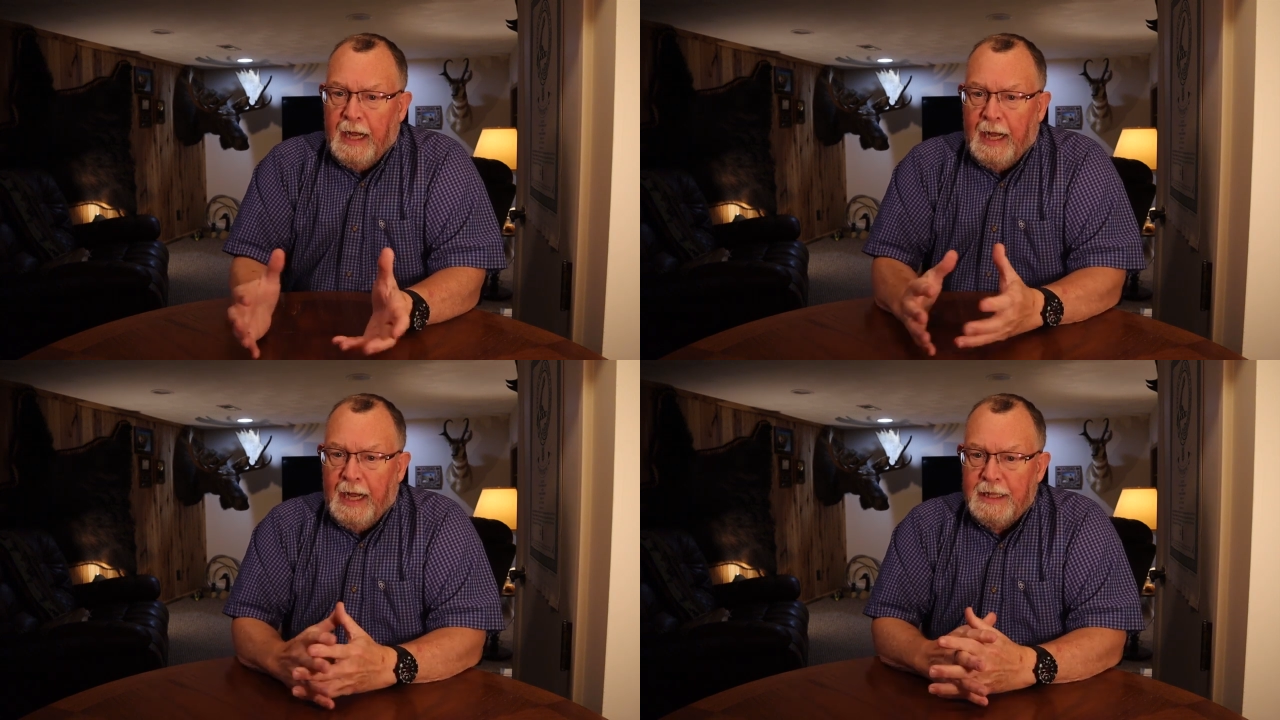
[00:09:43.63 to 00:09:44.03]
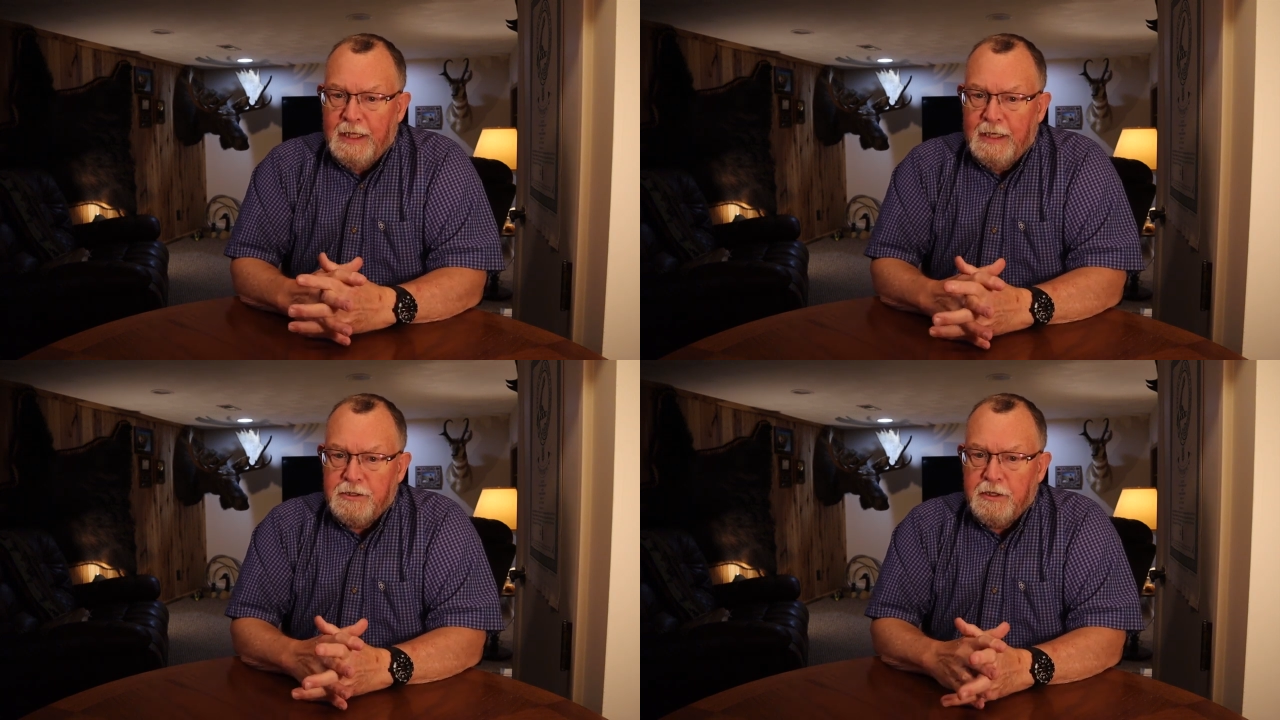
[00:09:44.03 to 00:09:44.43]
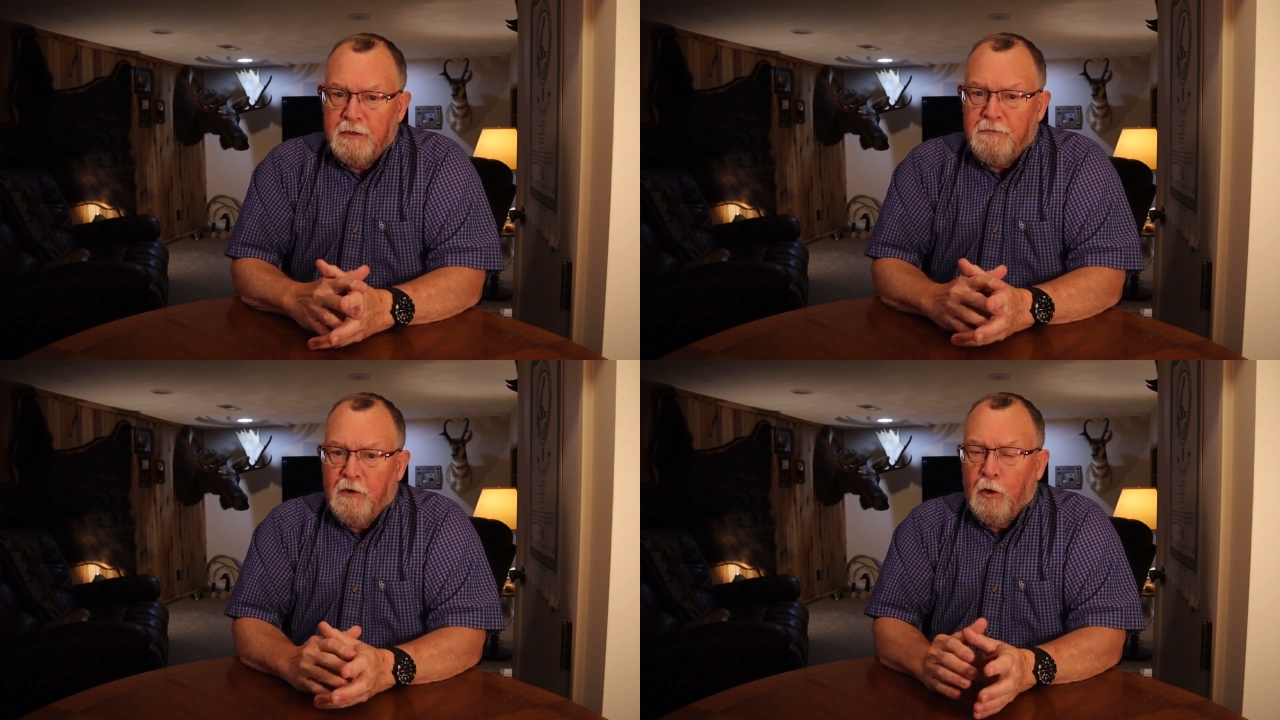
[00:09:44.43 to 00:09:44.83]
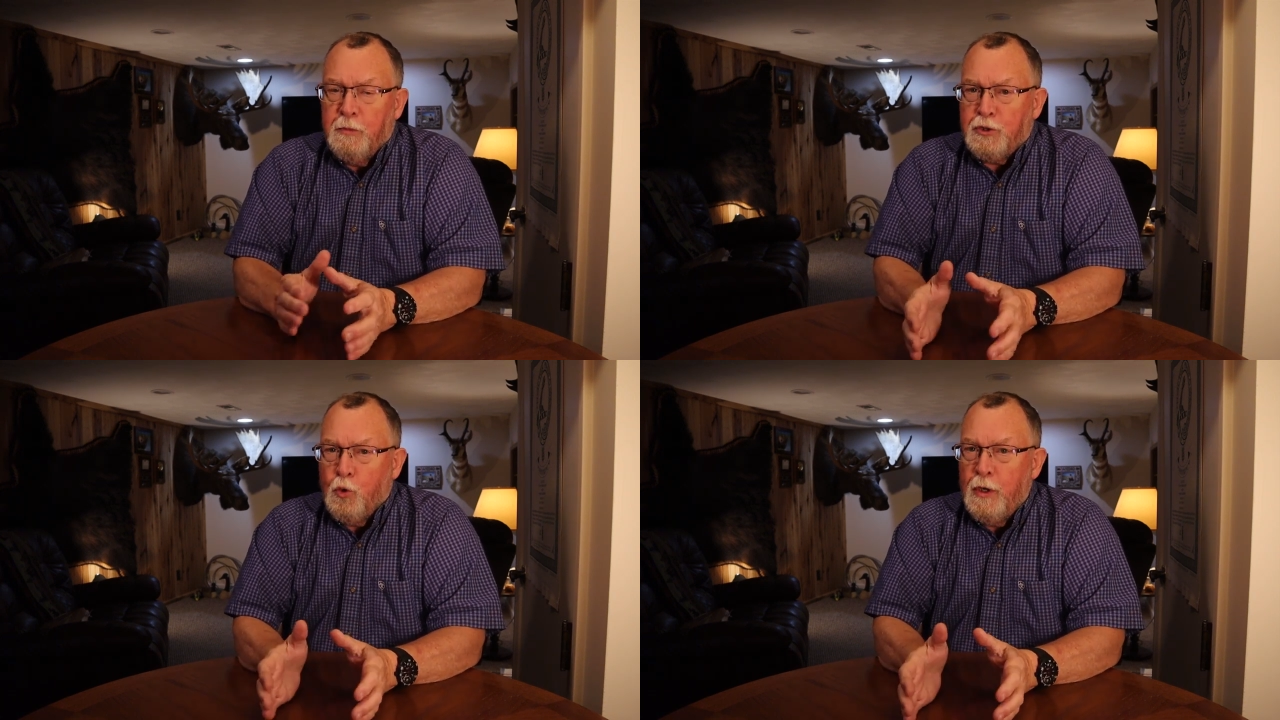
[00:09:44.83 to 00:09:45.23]
I think it's going to fall
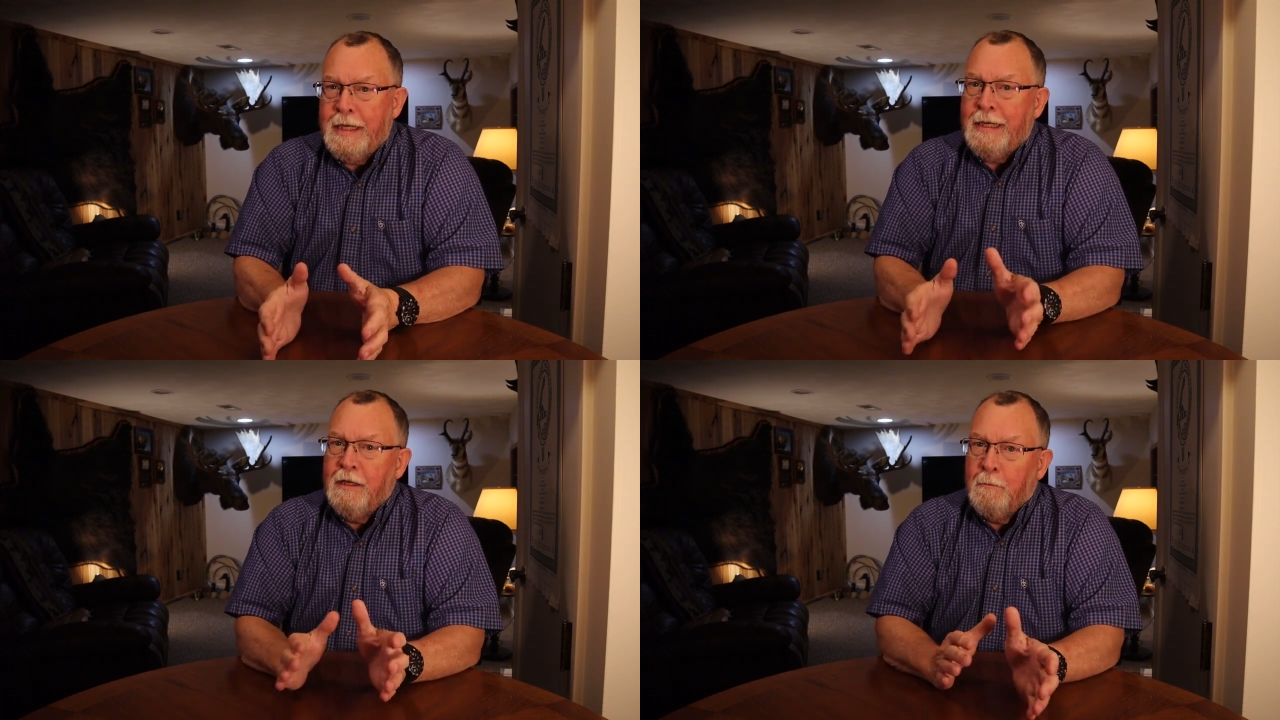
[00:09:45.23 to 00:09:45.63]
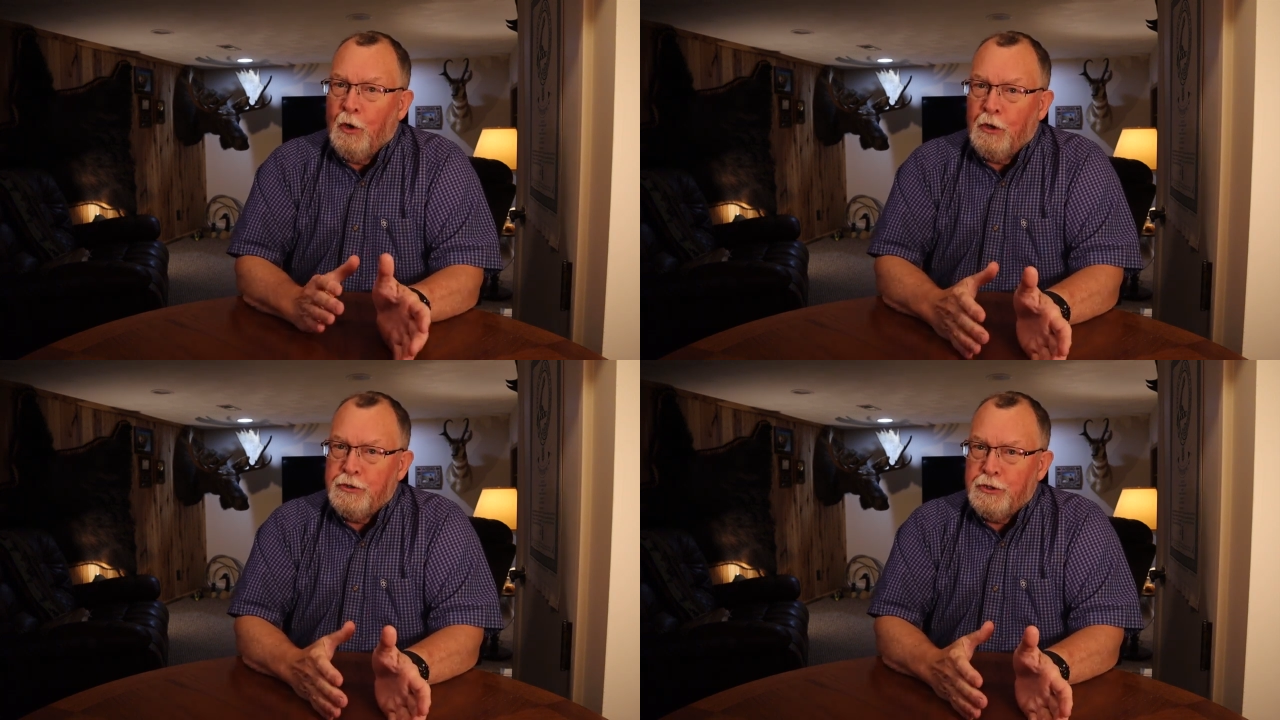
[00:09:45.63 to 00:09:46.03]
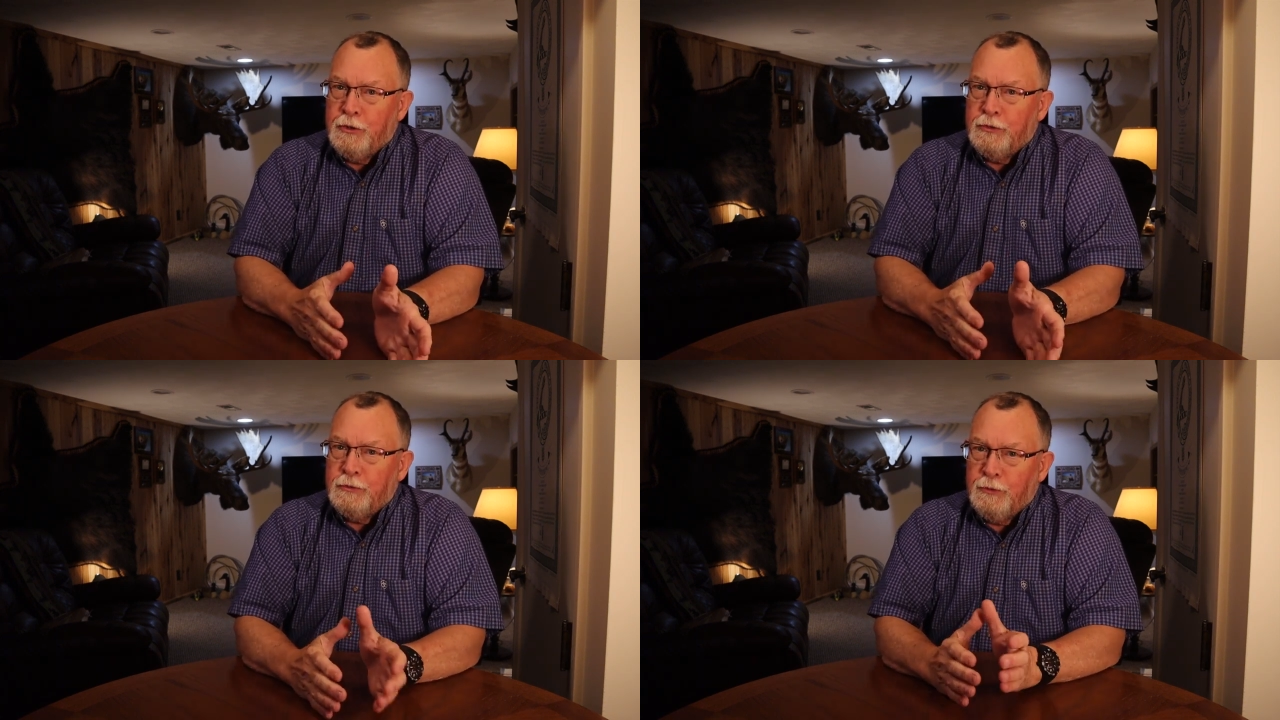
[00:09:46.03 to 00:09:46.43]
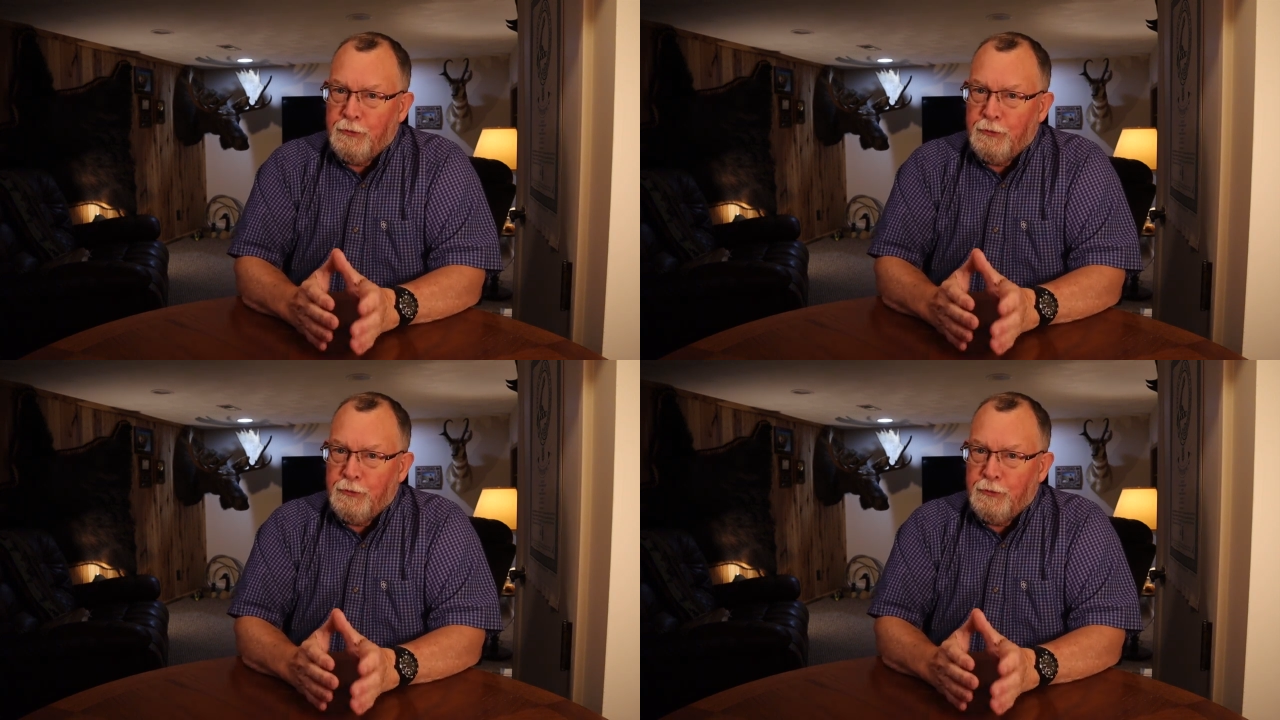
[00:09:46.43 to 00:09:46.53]
between the marginal